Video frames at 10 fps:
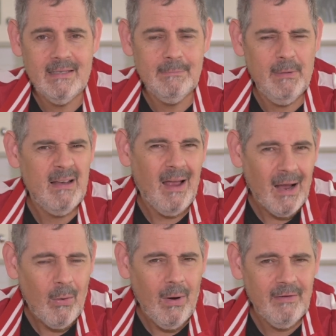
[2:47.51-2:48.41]
There's been
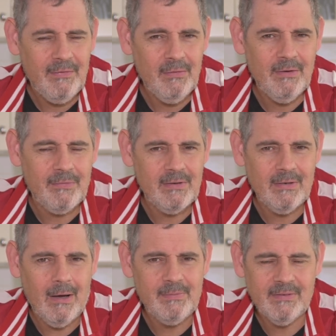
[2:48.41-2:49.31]
quite a few different
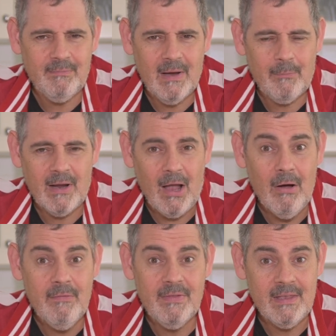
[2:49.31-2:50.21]
types of memory
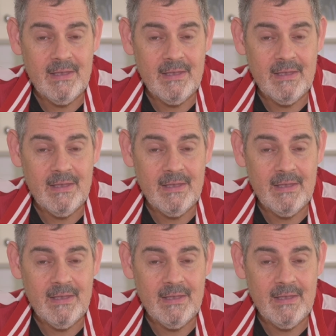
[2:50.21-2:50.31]
over the